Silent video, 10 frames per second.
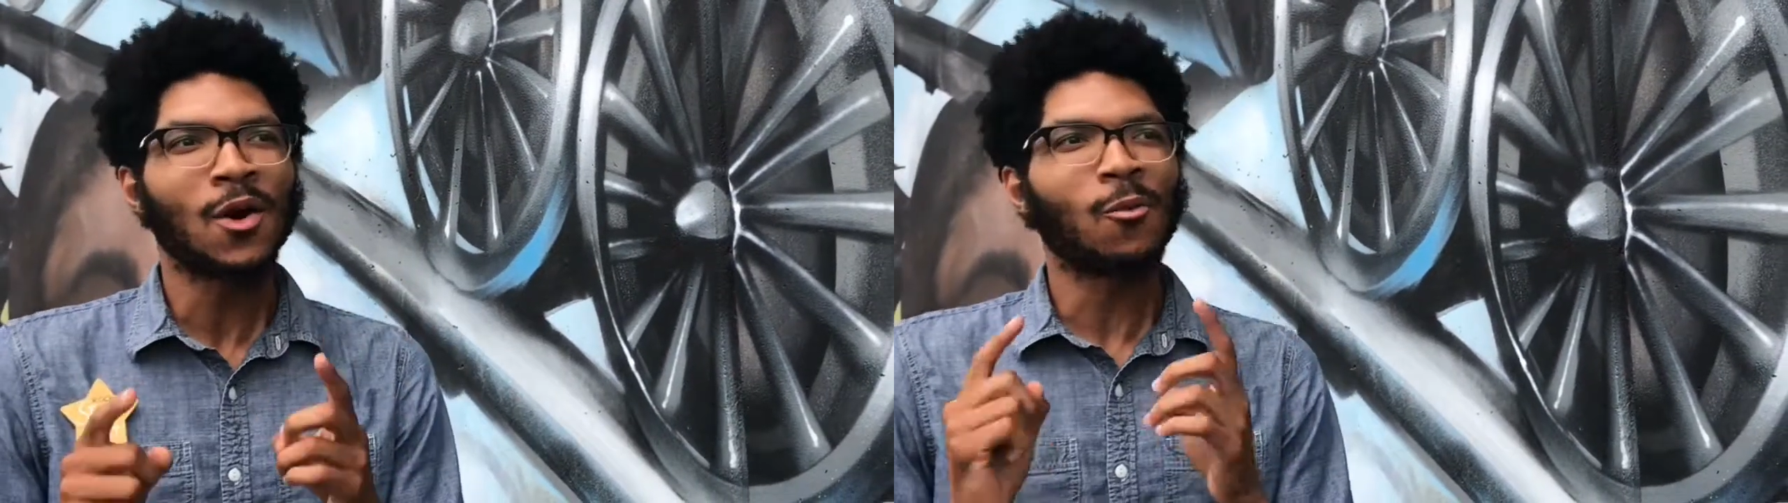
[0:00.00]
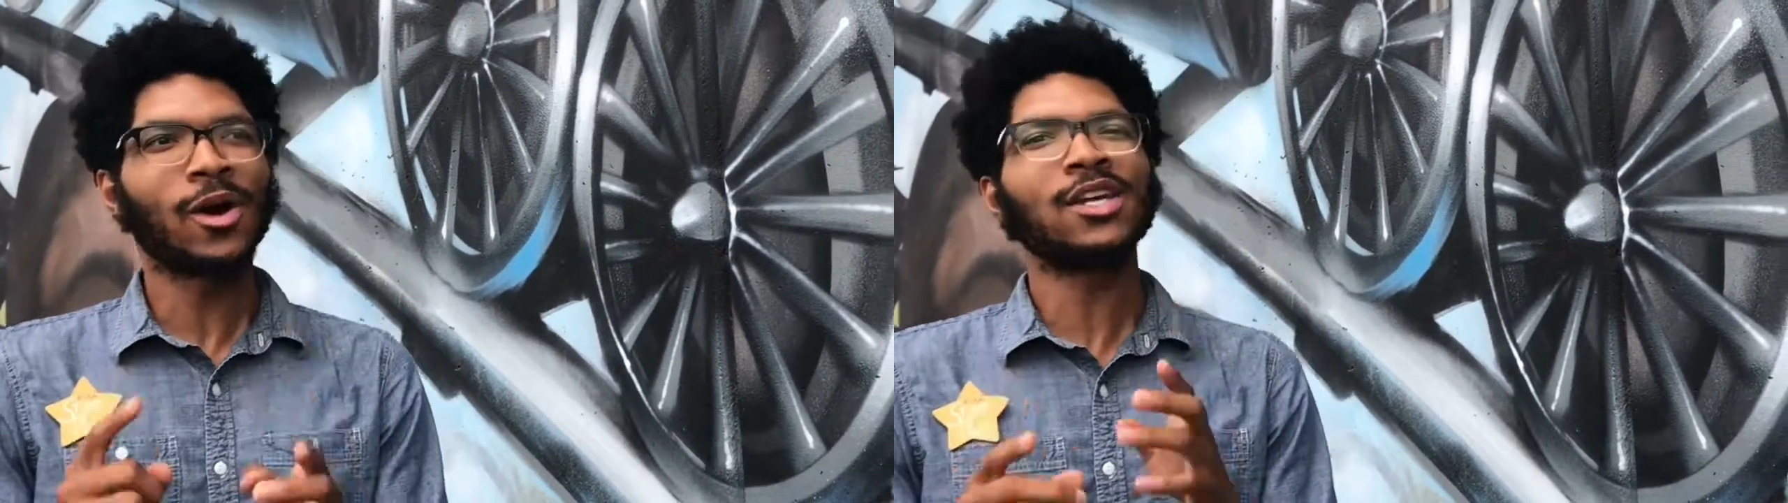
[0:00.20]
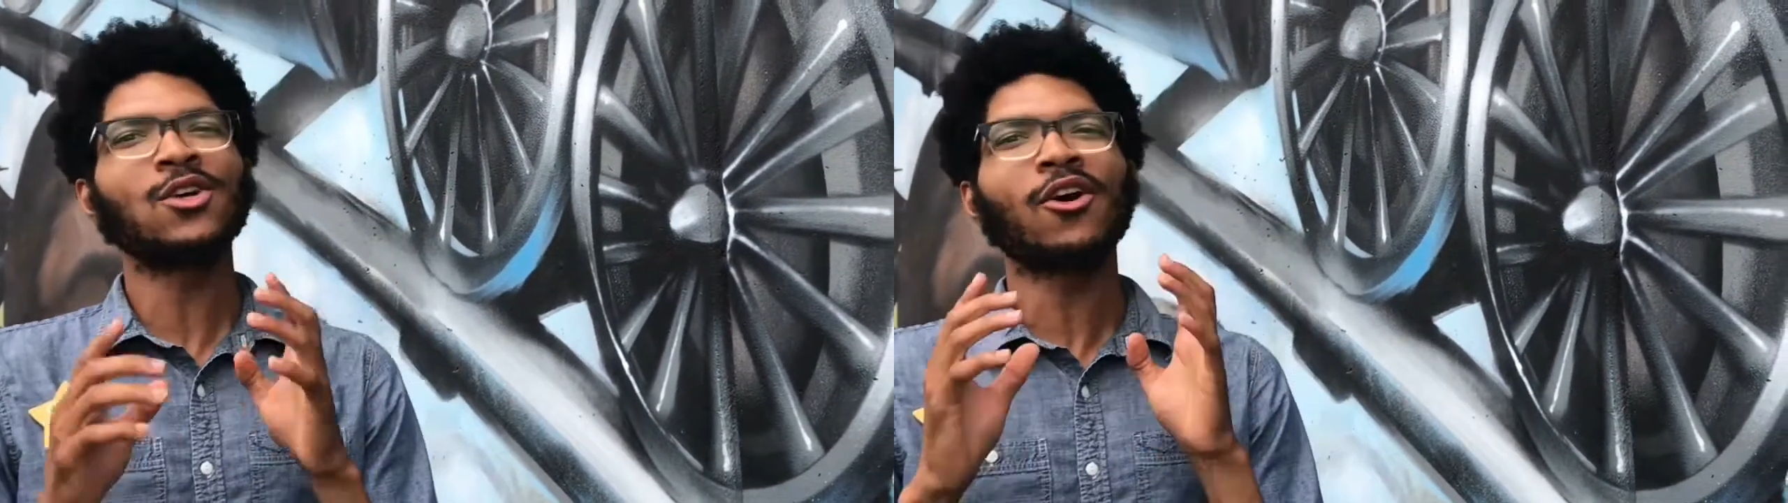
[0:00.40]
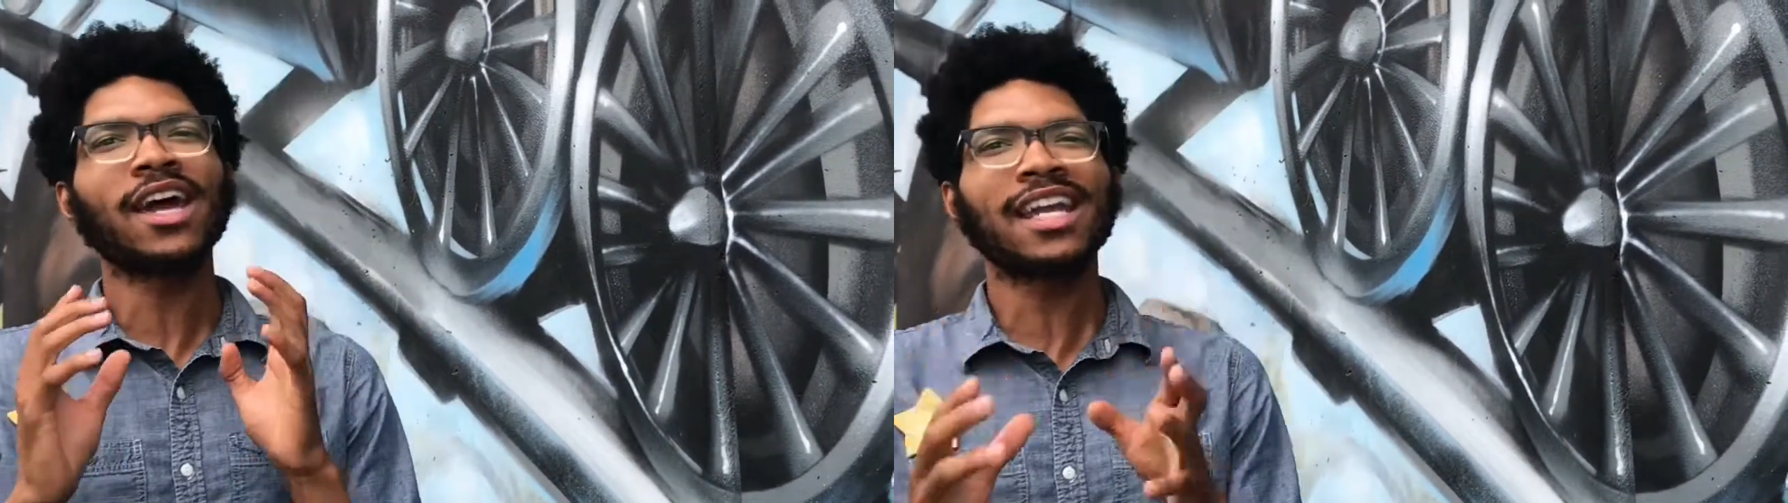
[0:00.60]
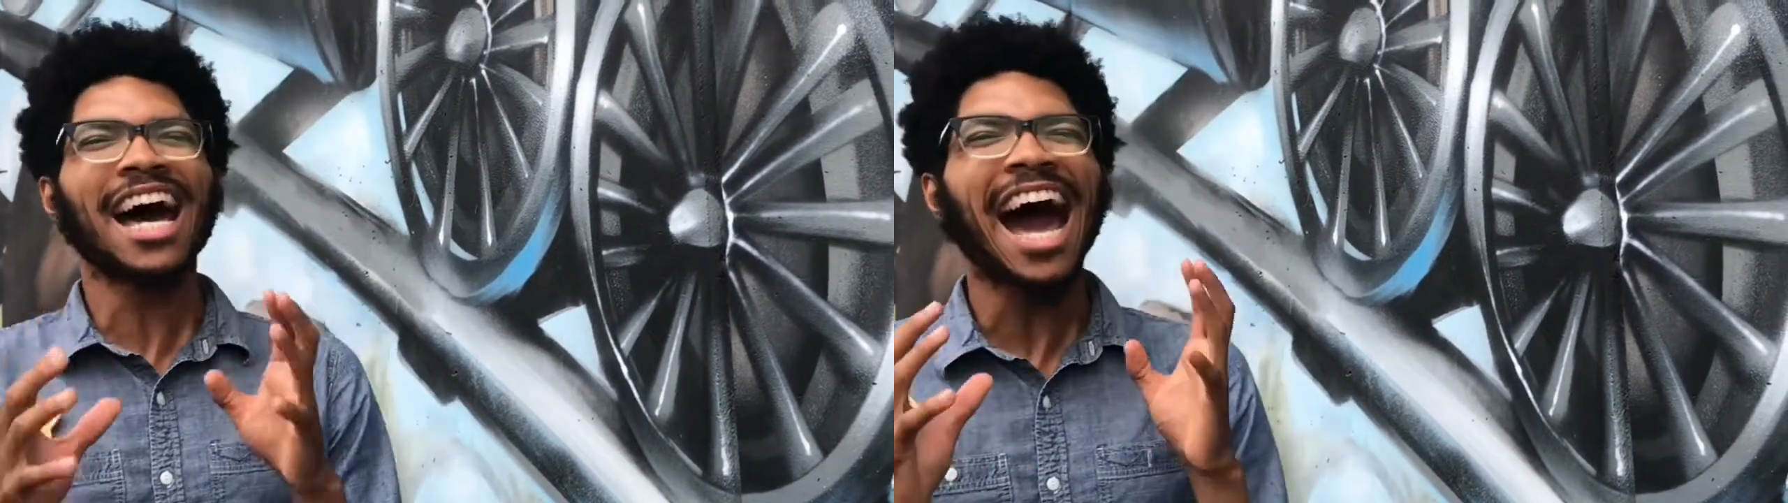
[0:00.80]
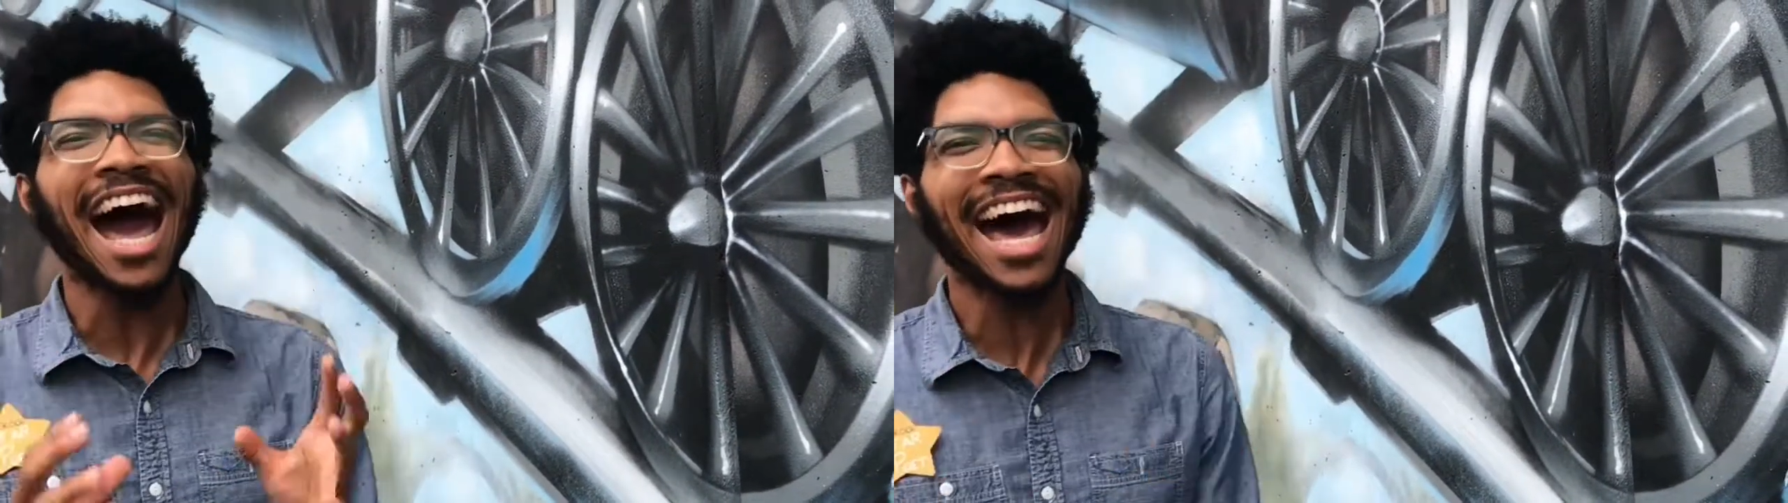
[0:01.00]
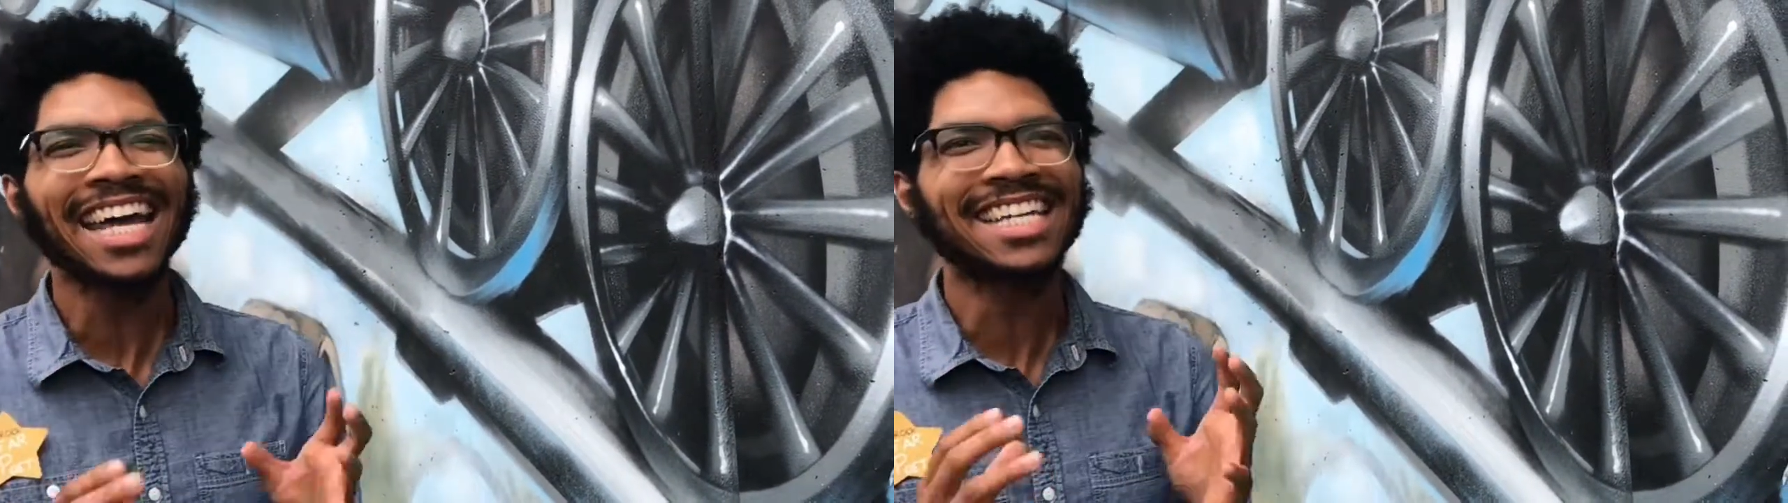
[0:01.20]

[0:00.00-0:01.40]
When you are in a high